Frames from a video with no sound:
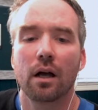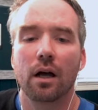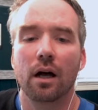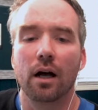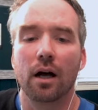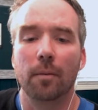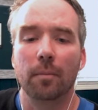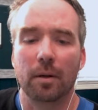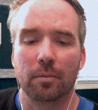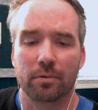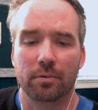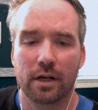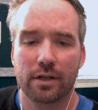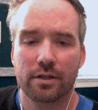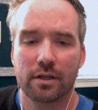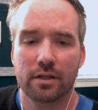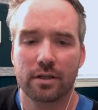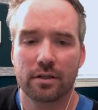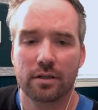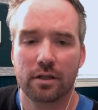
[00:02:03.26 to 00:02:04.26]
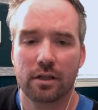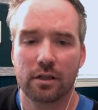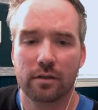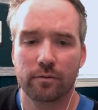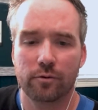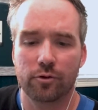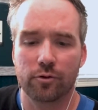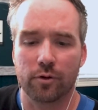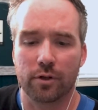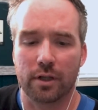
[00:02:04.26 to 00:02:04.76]
Uh, my project City
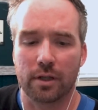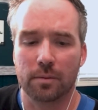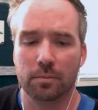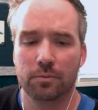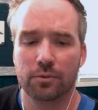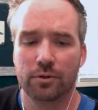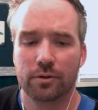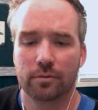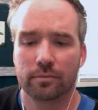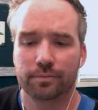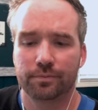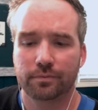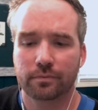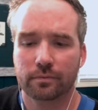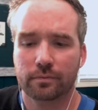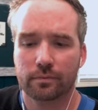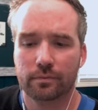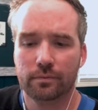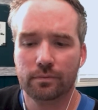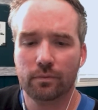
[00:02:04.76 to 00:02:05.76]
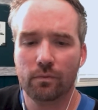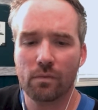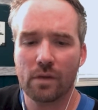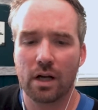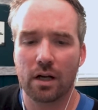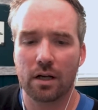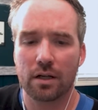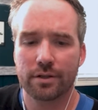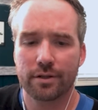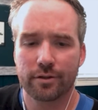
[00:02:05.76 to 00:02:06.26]
of Dreams
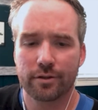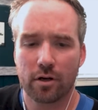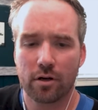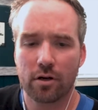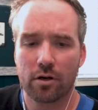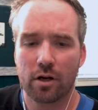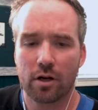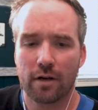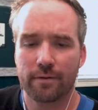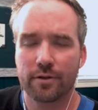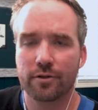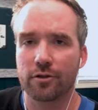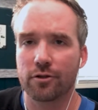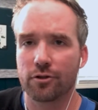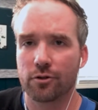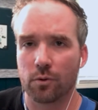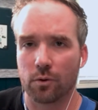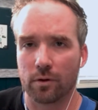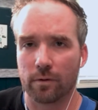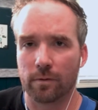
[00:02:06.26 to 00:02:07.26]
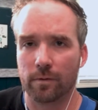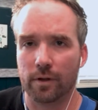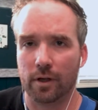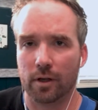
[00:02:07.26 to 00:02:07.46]
uh, started off as a short